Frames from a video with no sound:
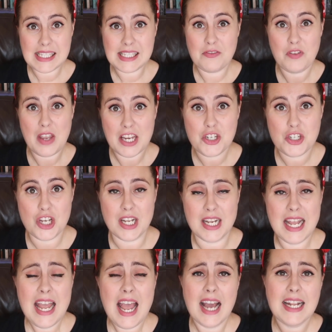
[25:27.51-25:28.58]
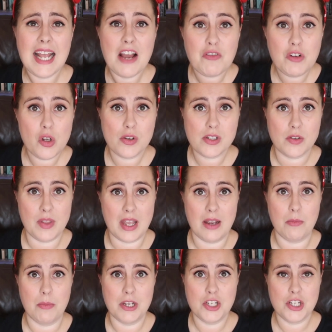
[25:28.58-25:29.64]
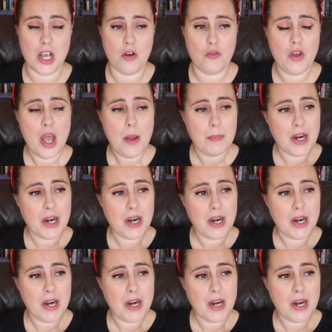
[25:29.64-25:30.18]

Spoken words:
fiction, and I have lots on that on my shelf.